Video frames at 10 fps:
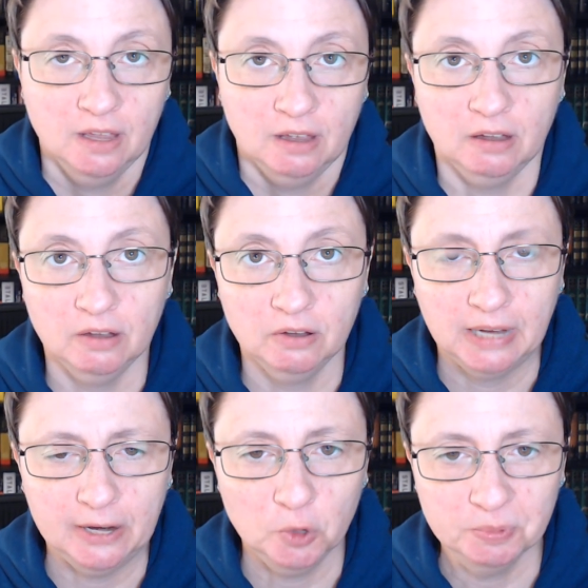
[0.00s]
uh,
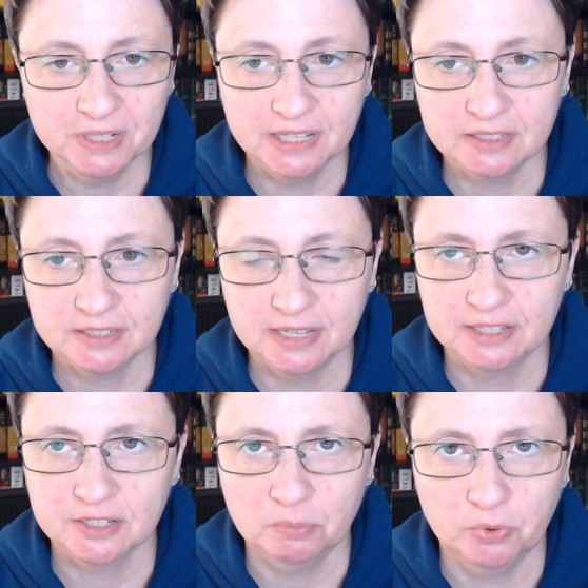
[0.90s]
I hope to get at
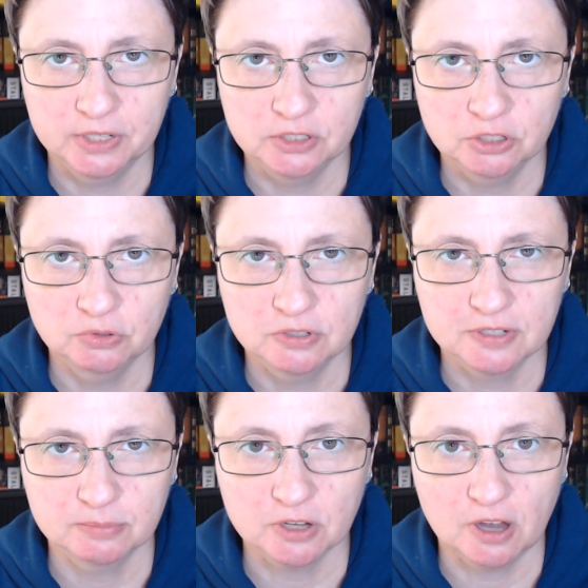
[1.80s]
some point soon
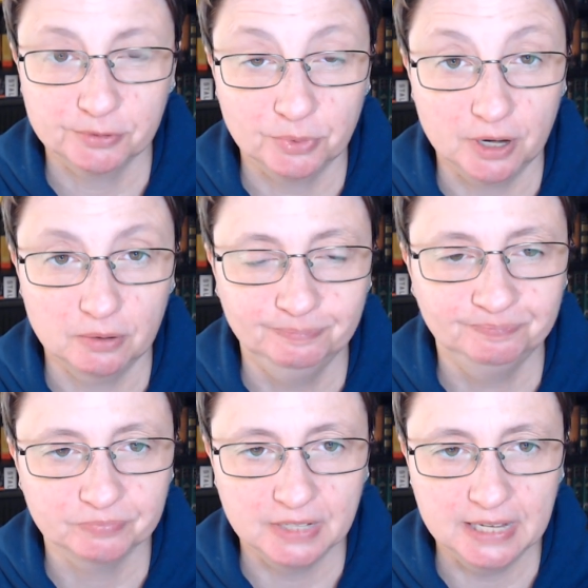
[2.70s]
some software
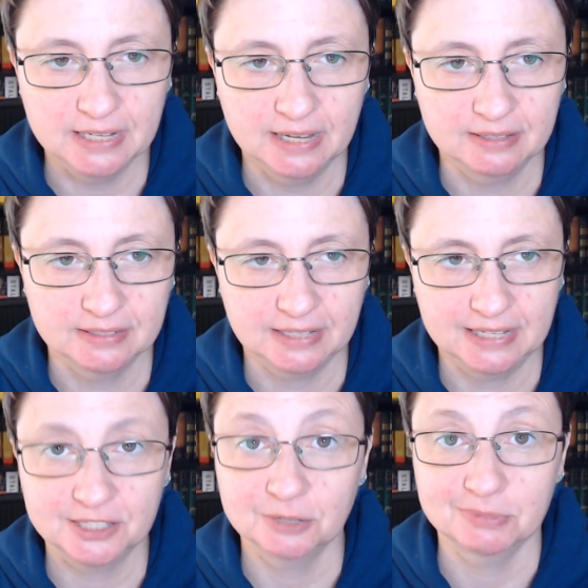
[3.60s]
and
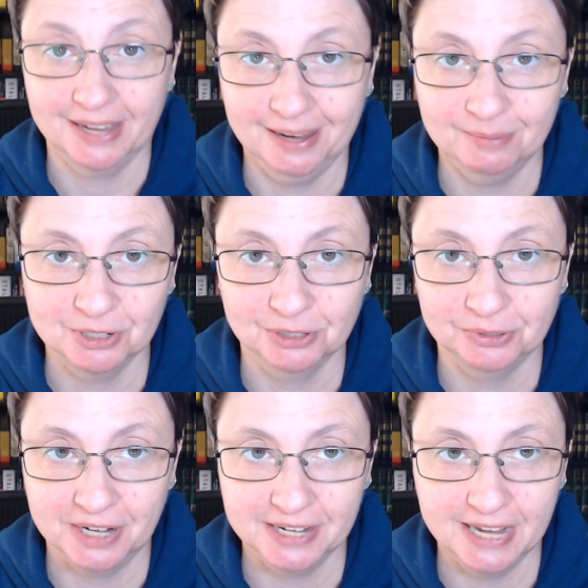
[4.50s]
get some time to learn
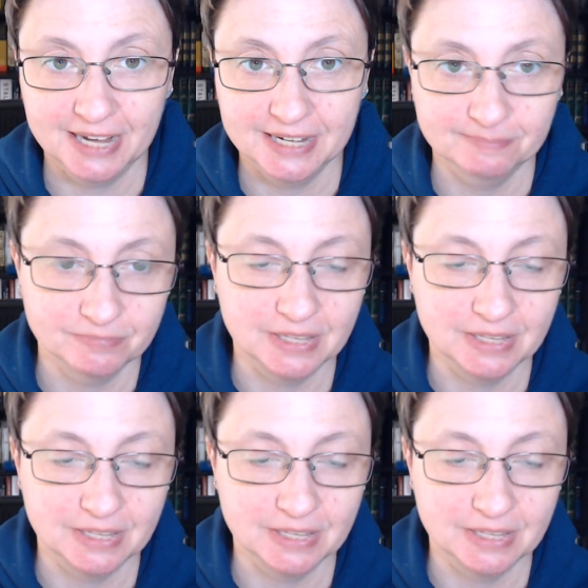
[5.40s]
how to edit.